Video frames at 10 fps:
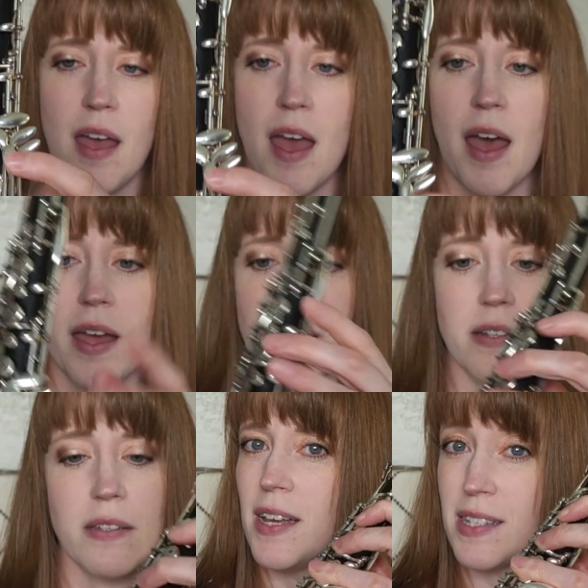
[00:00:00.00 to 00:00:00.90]

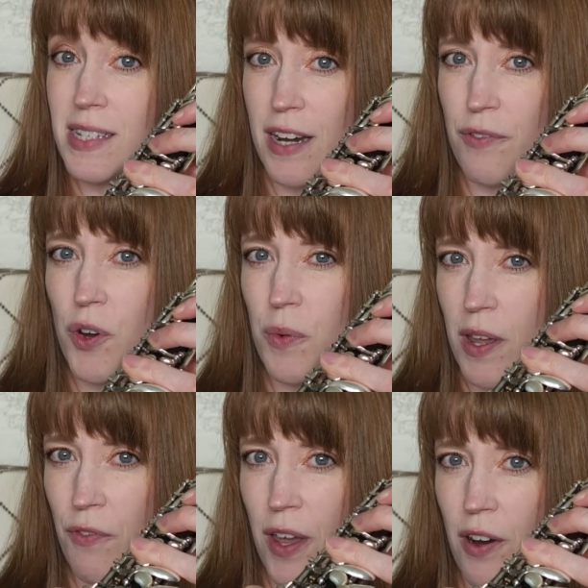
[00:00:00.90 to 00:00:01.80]
And instead of your
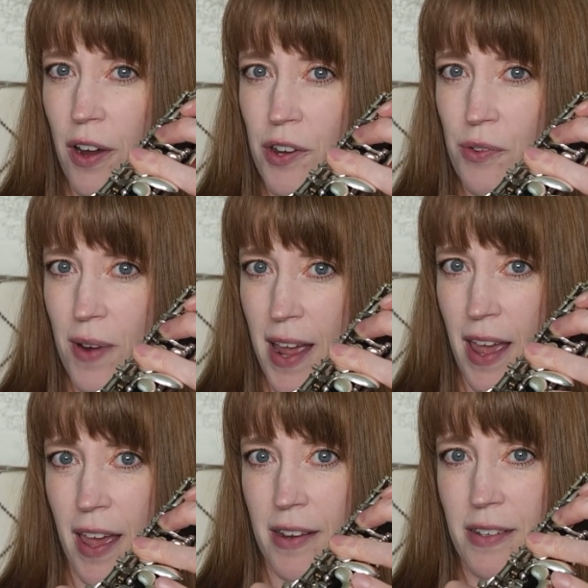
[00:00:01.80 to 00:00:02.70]
ring finger on your right
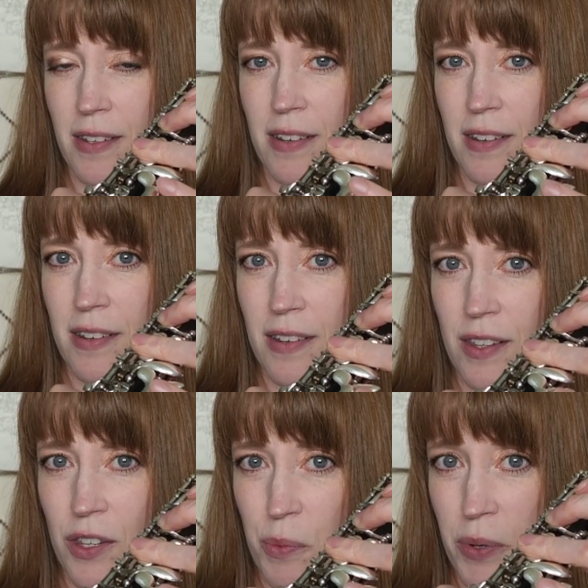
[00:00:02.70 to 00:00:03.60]
hand,
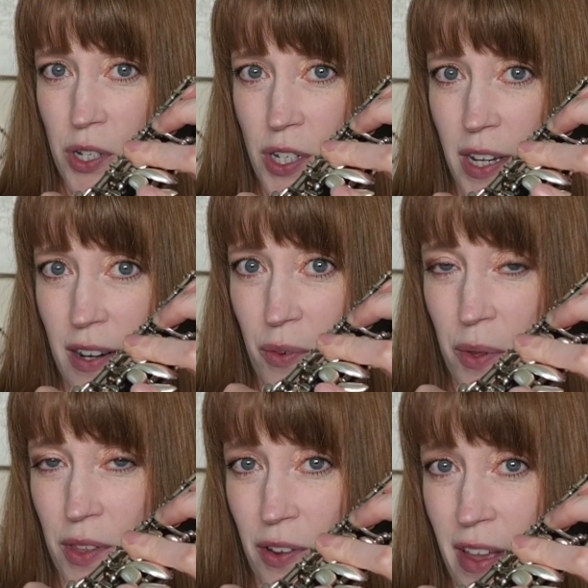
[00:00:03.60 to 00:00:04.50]
you push it
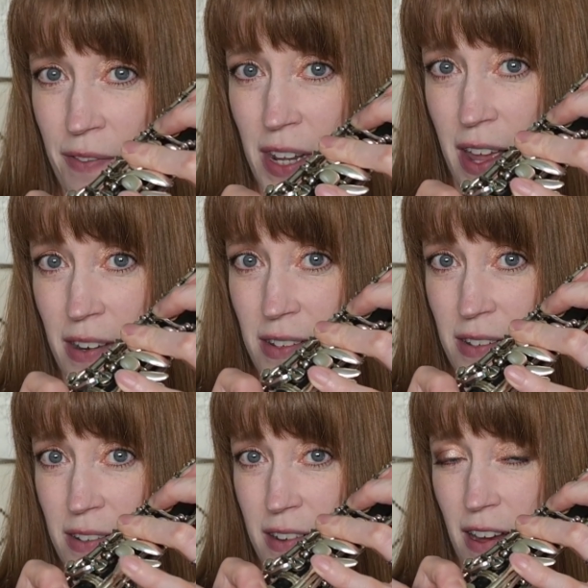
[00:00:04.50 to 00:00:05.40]
with your left hand
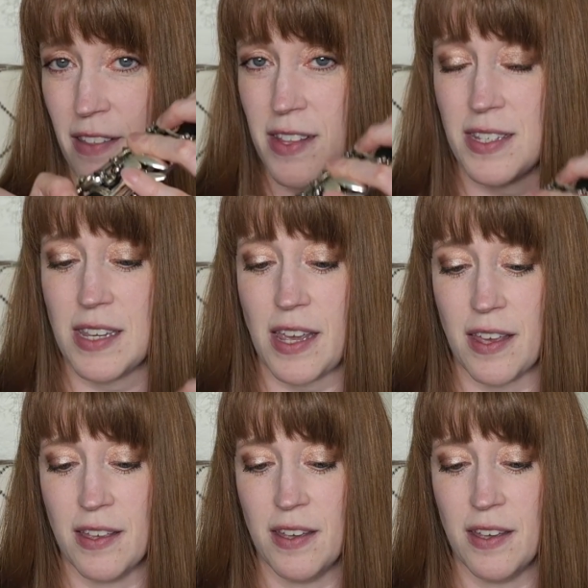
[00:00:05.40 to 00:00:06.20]
on this key.